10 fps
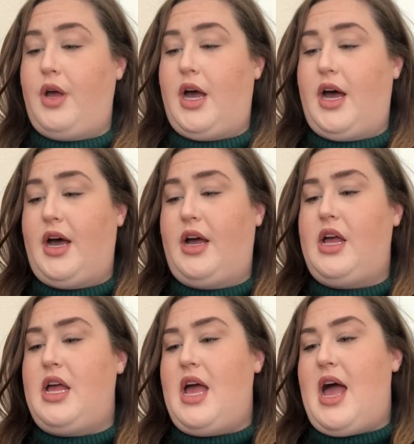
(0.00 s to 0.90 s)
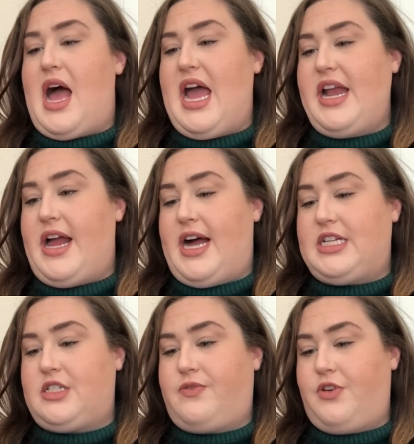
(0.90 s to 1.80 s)
I had
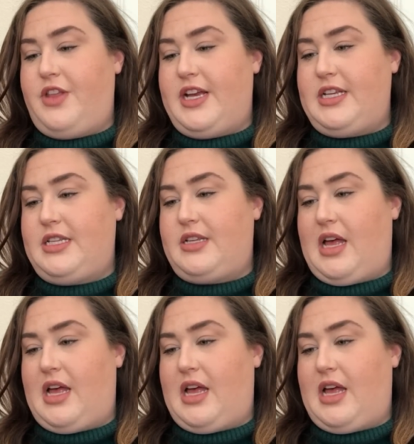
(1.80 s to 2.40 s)
asked for this.